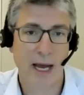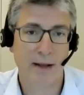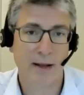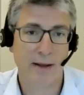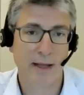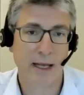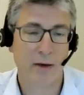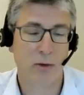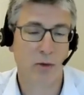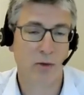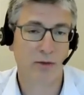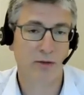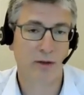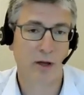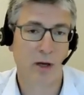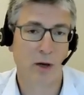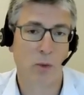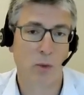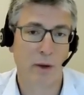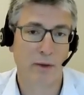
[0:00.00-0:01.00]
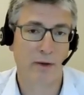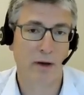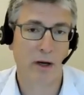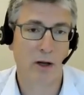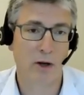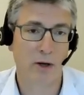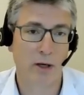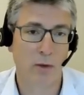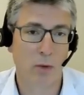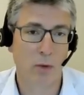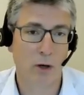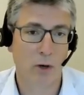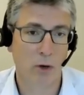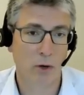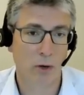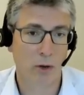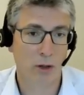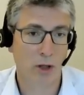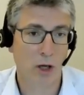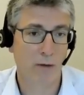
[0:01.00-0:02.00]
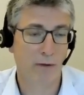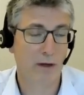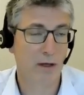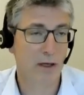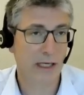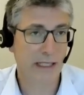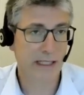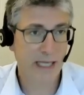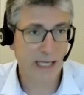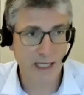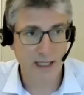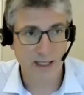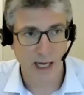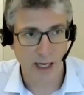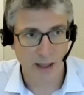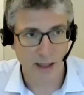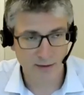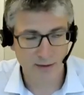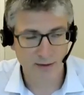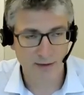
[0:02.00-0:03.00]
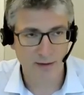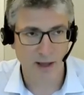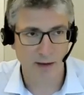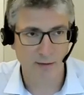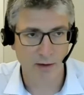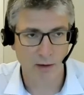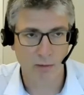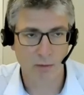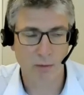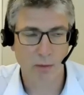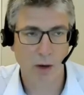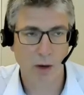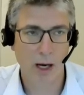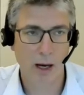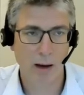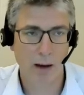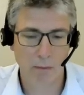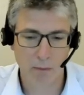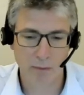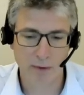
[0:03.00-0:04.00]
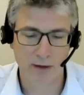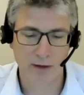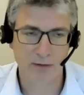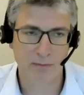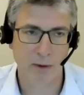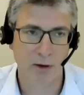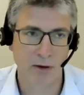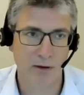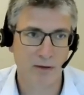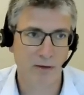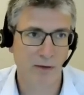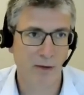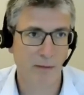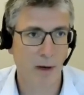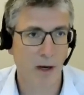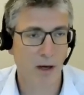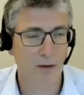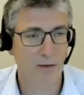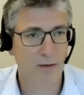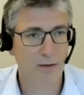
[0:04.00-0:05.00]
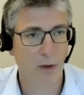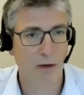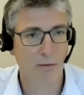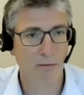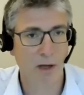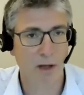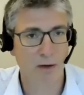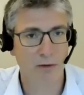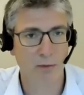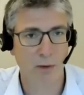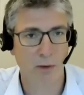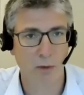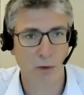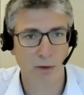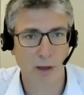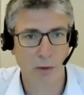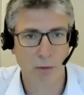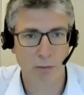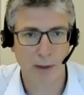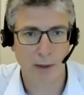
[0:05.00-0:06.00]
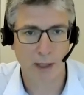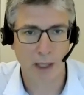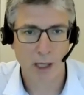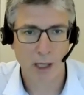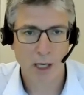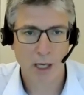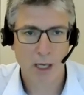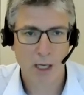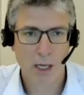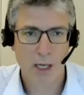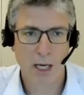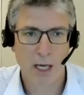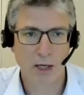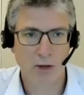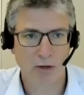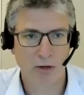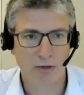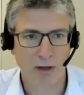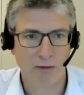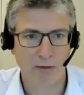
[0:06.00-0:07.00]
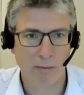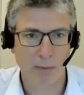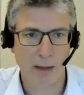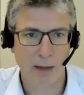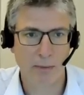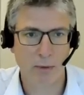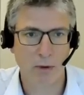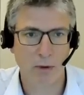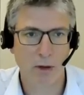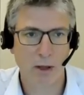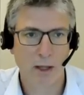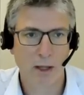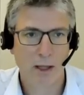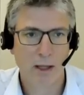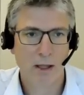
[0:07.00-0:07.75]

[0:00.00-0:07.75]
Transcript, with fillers: And then also, we've included one on COVID 19 tests, given uh, the experience of the past 12 months. We thought that would be interesting for people.